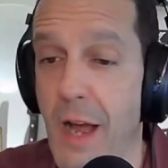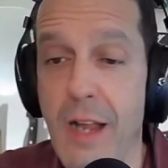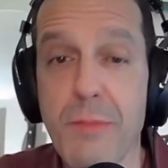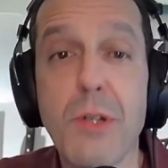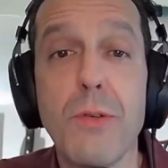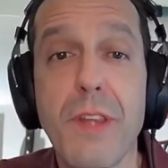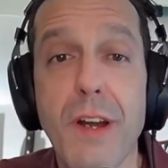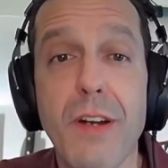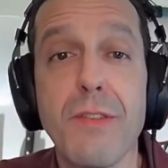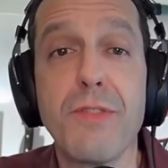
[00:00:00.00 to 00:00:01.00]
am told
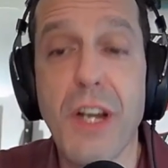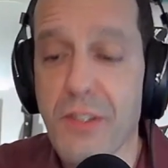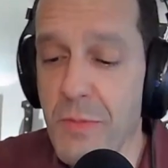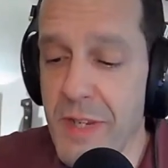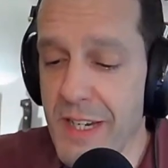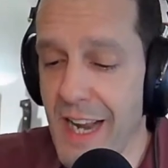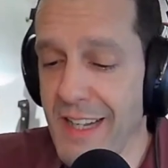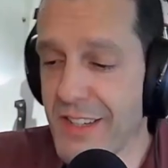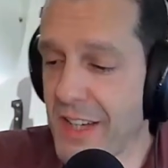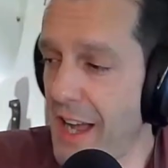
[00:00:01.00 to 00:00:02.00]
they're gentlemen
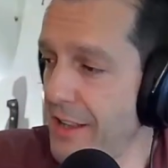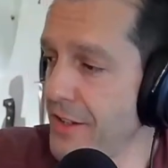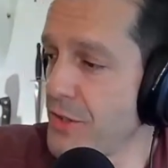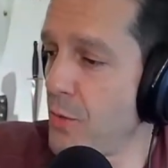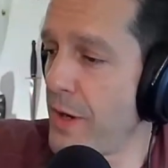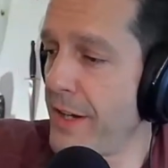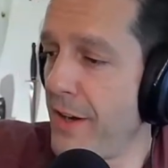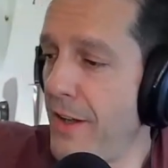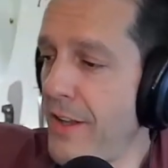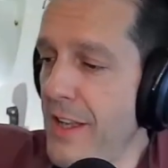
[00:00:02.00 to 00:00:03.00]
and scholars, one and
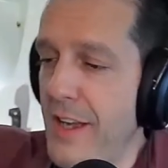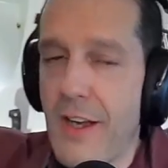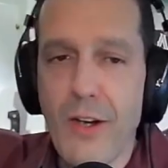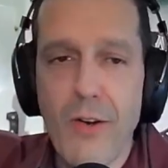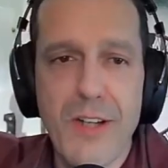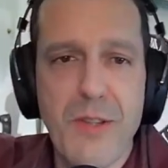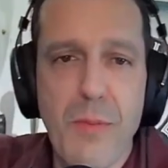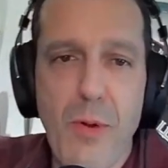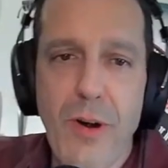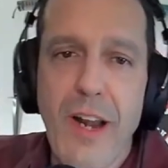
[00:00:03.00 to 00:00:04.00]
all across the
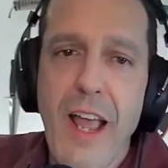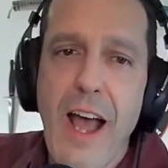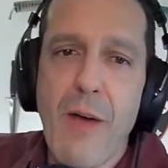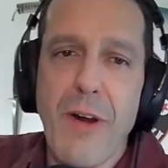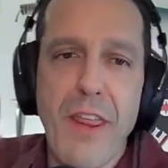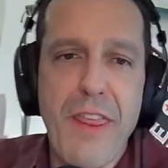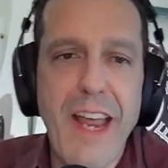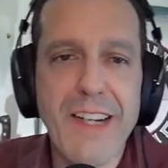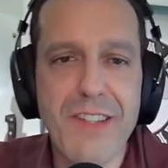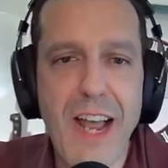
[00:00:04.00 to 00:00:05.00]
board. I want to
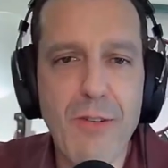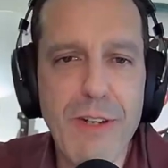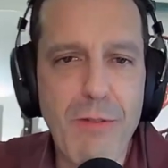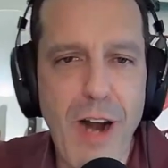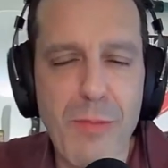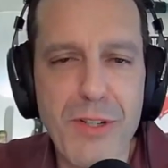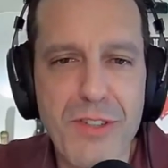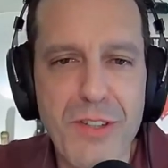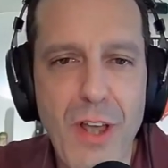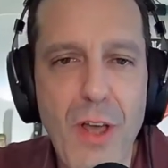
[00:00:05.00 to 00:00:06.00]
thank Zachary
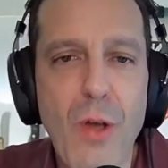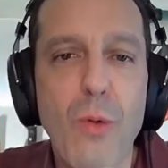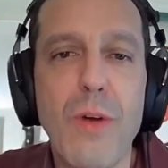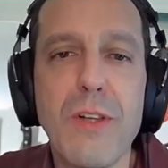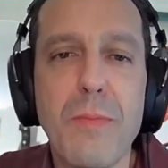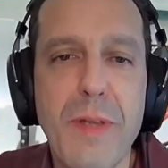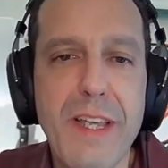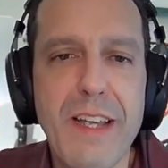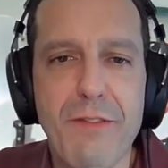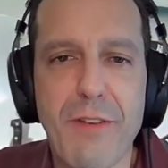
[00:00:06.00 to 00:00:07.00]
Roberts, Will
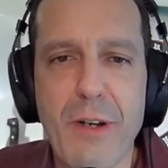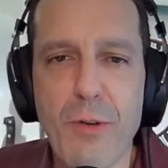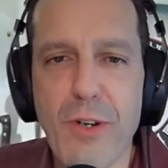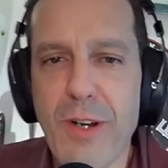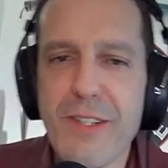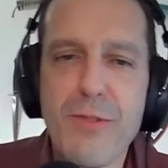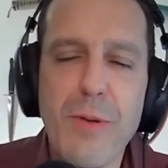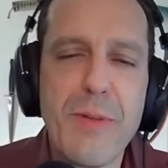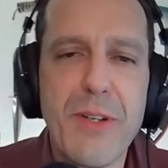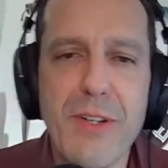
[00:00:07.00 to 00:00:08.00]
B, frequent
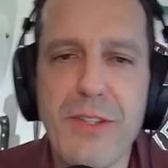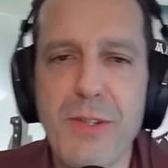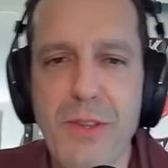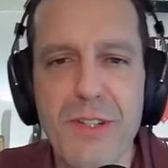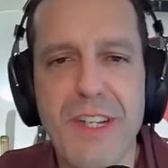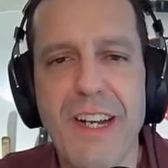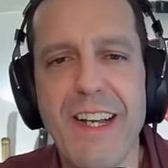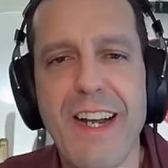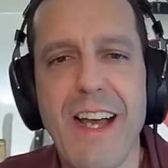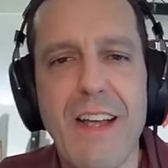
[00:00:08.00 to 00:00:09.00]
contributor to Thursday
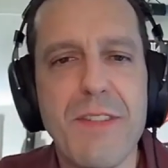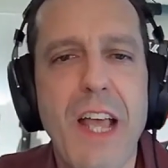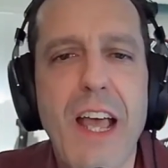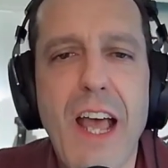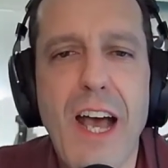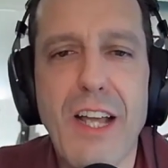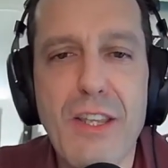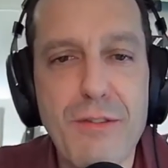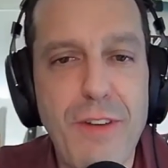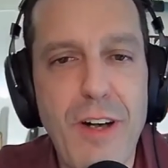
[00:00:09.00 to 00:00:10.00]
Night Knives,
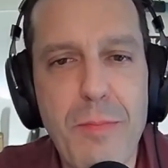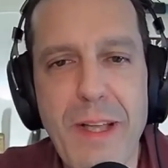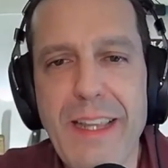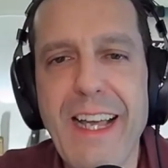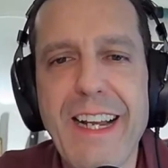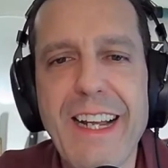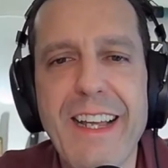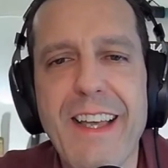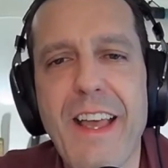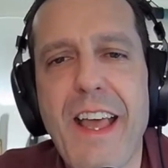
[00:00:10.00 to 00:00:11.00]
Yuval Peleg,
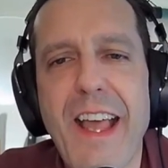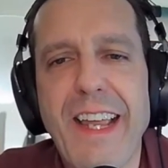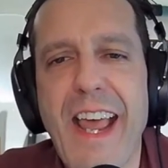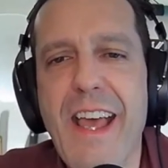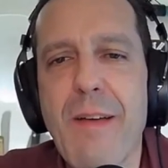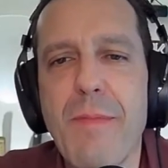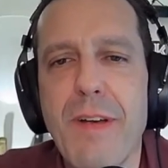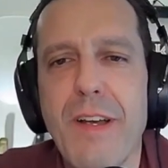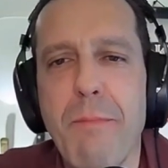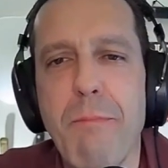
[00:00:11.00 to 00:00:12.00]
Cam,
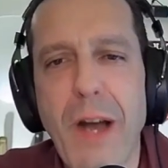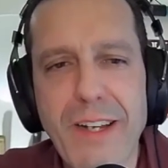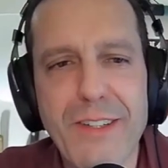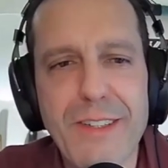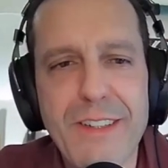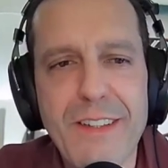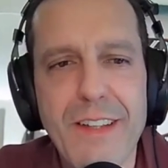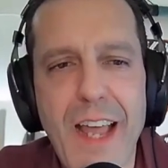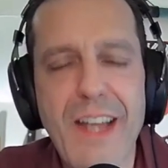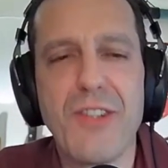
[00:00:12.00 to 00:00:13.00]
Michael,
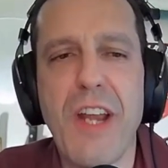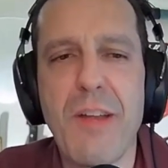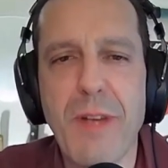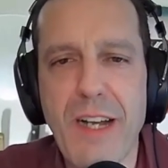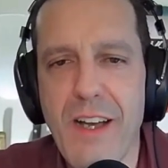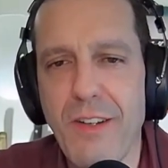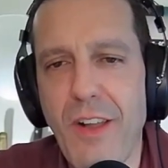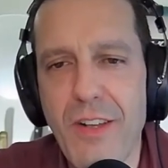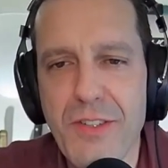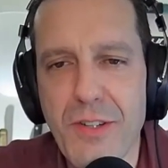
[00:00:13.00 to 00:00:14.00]
and Jay McConnell,
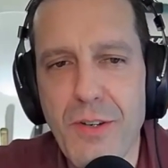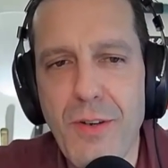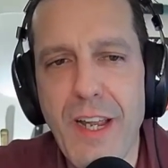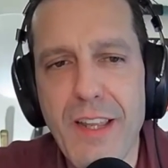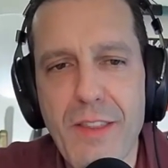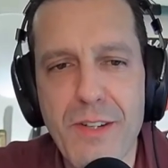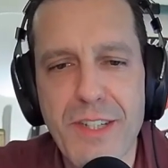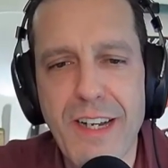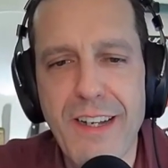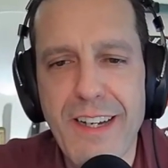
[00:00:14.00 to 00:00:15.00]
also a
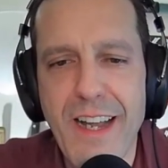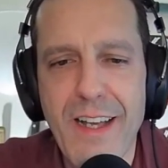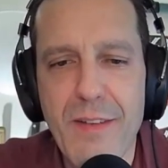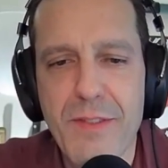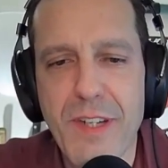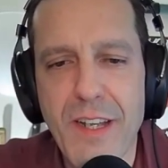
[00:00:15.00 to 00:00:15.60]
Thursday Night Knives